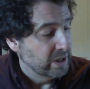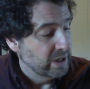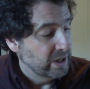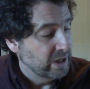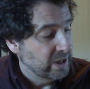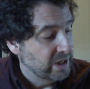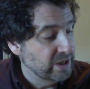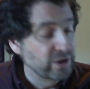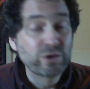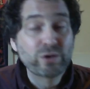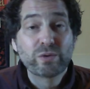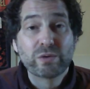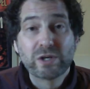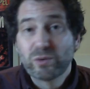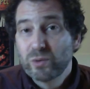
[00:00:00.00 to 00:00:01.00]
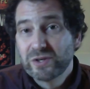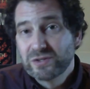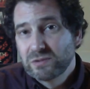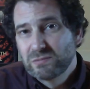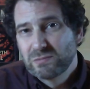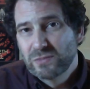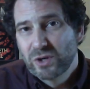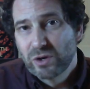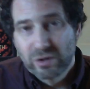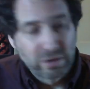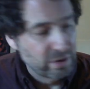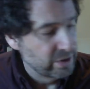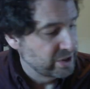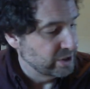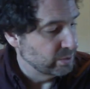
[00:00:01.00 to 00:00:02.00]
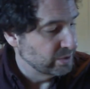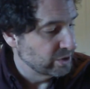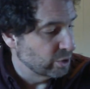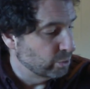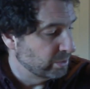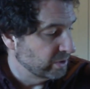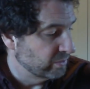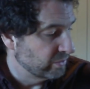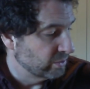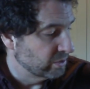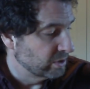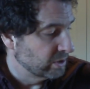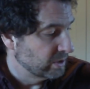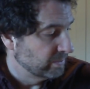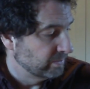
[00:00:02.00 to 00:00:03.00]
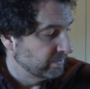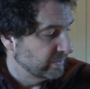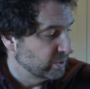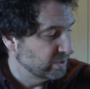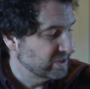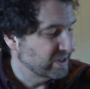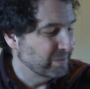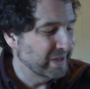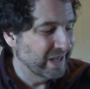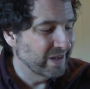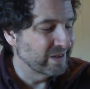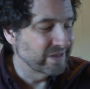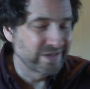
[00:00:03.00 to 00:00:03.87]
He knew it wasn't her she was hoping for. It was something else,